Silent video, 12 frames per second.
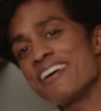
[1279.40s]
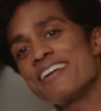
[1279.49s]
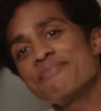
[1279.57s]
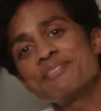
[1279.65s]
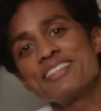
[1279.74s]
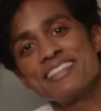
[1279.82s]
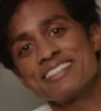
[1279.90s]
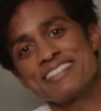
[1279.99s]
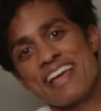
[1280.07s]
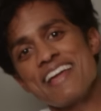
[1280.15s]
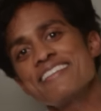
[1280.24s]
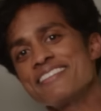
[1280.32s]
up to the
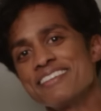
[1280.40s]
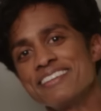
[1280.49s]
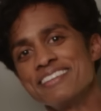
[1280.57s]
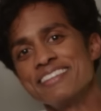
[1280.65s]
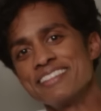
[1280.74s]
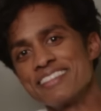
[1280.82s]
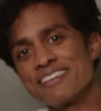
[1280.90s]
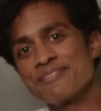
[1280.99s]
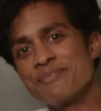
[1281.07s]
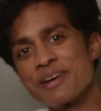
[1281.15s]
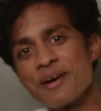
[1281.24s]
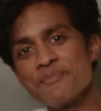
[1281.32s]
standard. They've
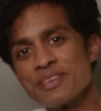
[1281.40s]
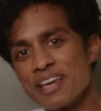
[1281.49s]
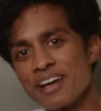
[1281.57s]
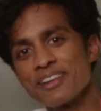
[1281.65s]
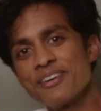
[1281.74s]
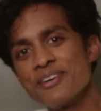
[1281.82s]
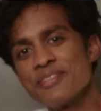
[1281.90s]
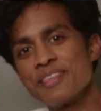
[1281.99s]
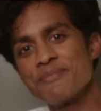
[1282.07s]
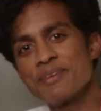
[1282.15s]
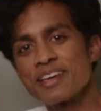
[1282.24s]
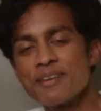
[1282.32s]
become yellow and
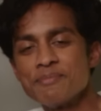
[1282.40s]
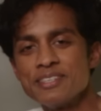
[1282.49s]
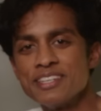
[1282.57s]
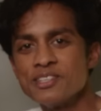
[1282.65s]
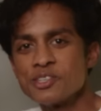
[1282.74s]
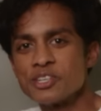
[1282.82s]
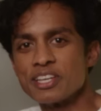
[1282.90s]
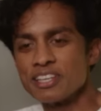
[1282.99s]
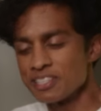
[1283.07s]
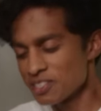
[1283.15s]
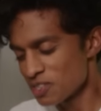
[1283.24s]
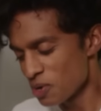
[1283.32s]
they've become dingy.
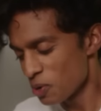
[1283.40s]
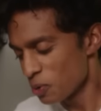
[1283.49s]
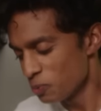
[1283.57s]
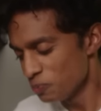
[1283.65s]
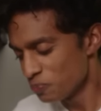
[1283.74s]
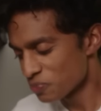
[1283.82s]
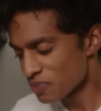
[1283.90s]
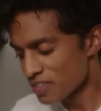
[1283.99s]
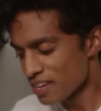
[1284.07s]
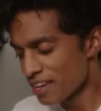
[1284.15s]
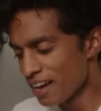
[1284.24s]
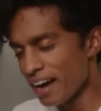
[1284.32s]
So
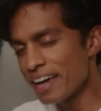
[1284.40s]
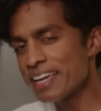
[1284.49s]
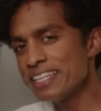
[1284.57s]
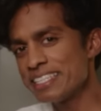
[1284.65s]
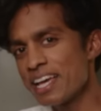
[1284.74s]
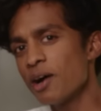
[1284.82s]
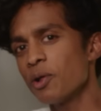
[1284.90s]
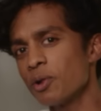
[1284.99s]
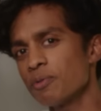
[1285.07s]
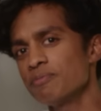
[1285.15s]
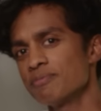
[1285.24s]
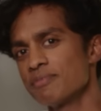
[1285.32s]
I can
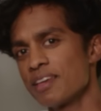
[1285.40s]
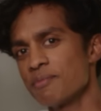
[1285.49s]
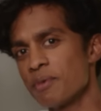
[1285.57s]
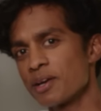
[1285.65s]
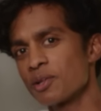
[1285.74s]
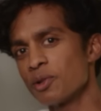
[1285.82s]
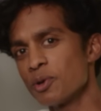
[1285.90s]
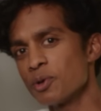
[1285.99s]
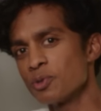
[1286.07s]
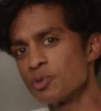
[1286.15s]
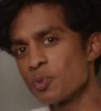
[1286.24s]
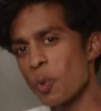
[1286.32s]
tell in my
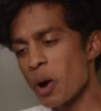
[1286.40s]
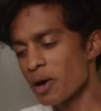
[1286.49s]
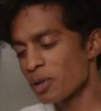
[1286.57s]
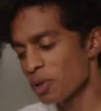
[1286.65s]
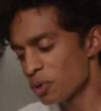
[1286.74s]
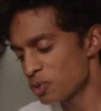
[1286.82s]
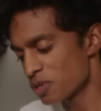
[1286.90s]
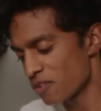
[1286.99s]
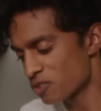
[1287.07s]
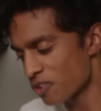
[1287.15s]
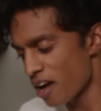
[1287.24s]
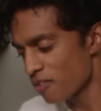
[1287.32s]
clothes what clothes
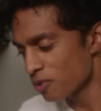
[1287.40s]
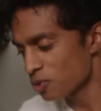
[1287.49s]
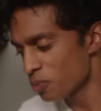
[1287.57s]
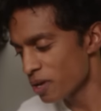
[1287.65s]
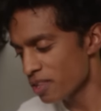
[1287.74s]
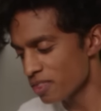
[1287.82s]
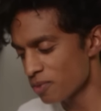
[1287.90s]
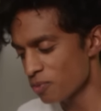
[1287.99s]
I've traveled with